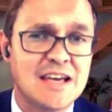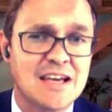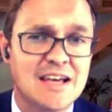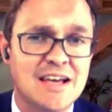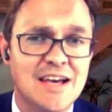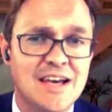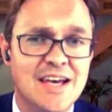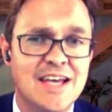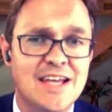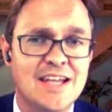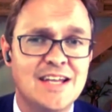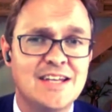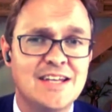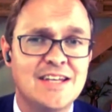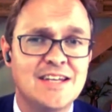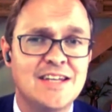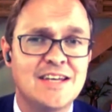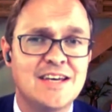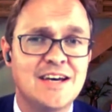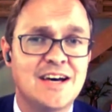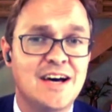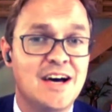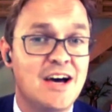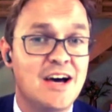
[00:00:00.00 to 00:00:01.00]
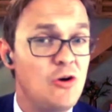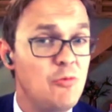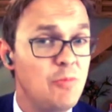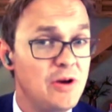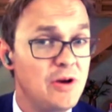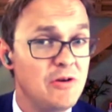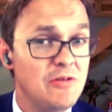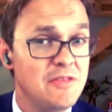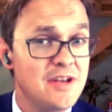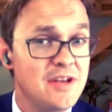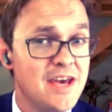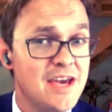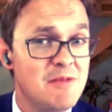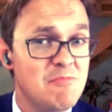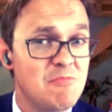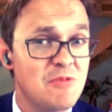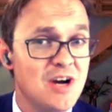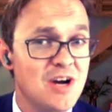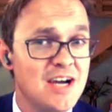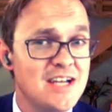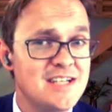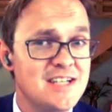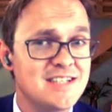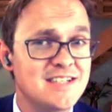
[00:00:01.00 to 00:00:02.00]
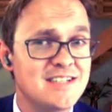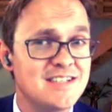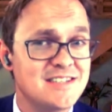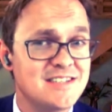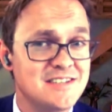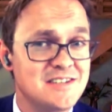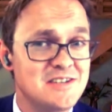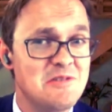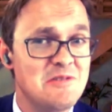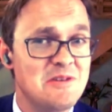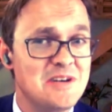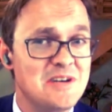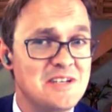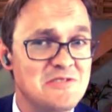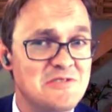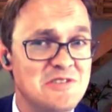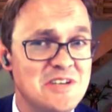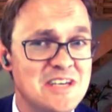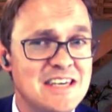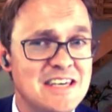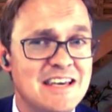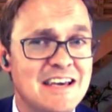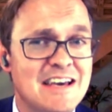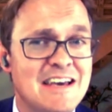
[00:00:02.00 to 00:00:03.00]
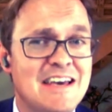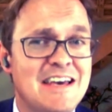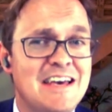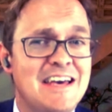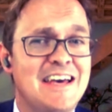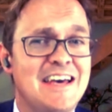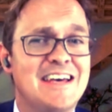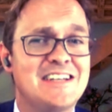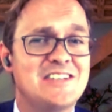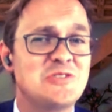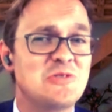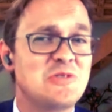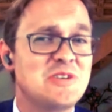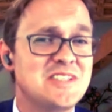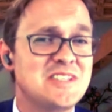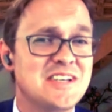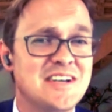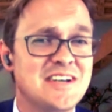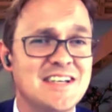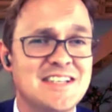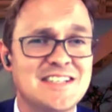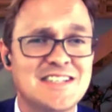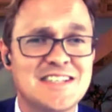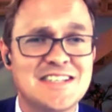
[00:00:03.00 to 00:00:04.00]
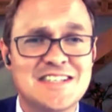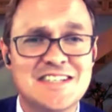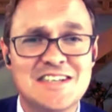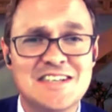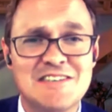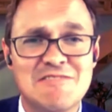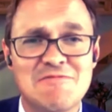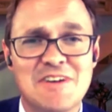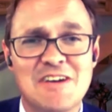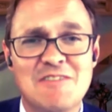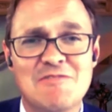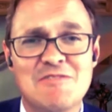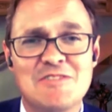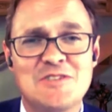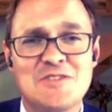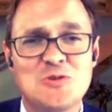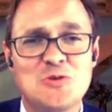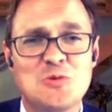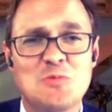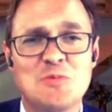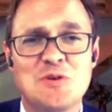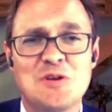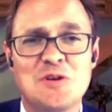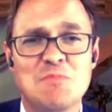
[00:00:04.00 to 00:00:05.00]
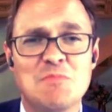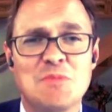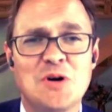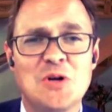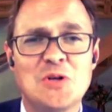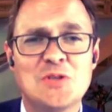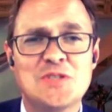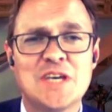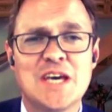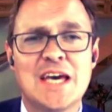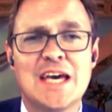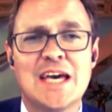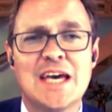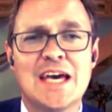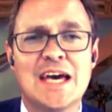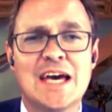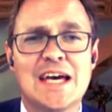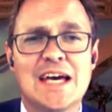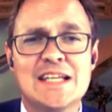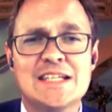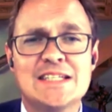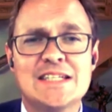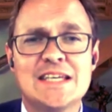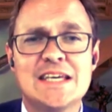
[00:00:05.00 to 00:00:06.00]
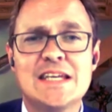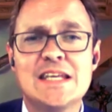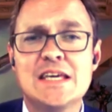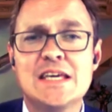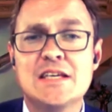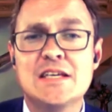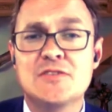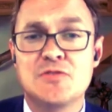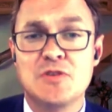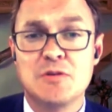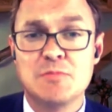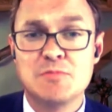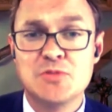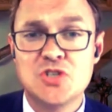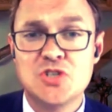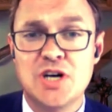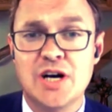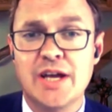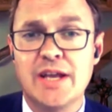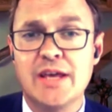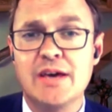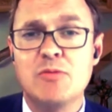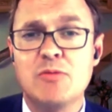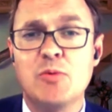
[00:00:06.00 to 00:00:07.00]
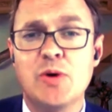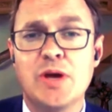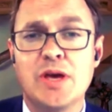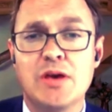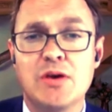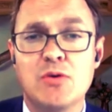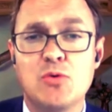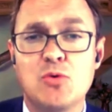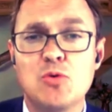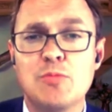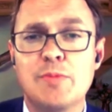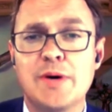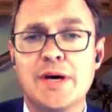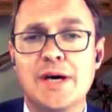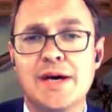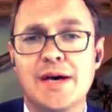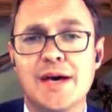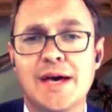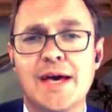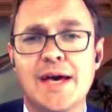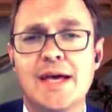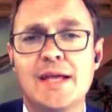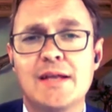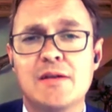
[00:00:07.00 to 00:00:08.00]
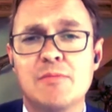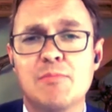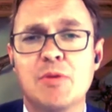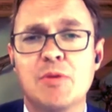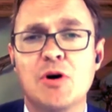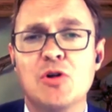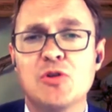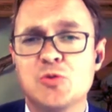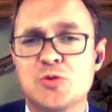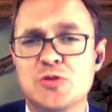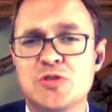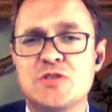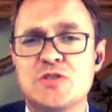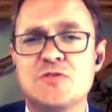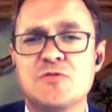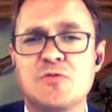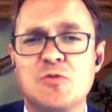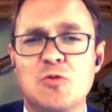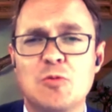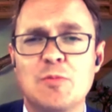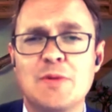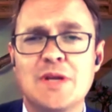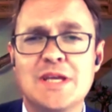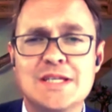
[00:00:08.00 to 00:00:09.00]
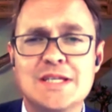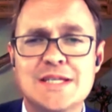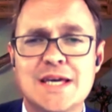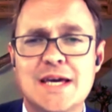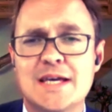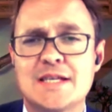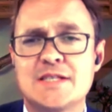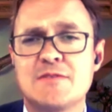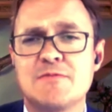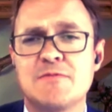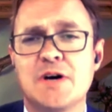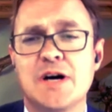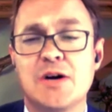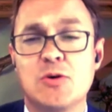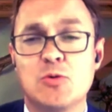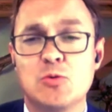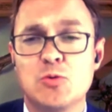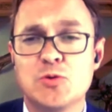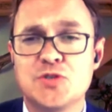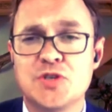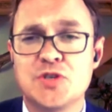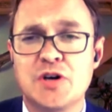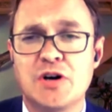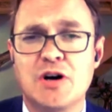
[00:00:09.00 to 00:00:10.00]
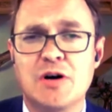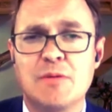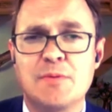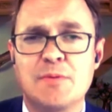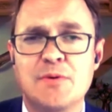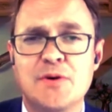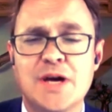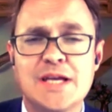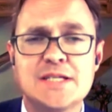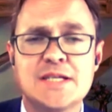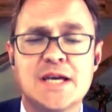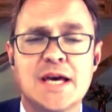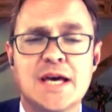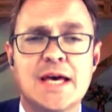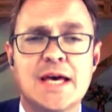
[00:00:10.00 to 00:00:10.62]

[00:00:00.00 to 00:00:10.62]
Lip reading: And I hope I got the name right. It's a new entry. It joins our existing favorites, Uber and Bolt. Didi is from China, where Uber and Bolt, which is formerly Taxify, also operate.